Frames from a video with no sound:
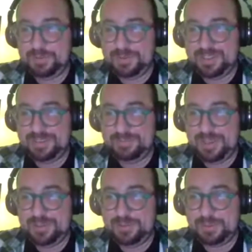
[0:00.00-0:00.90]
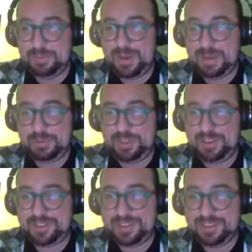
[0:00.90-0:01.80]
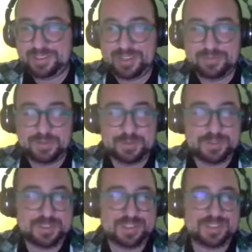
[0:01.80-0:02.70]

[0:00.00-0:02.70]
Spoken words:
me may use my pluck instead of yours.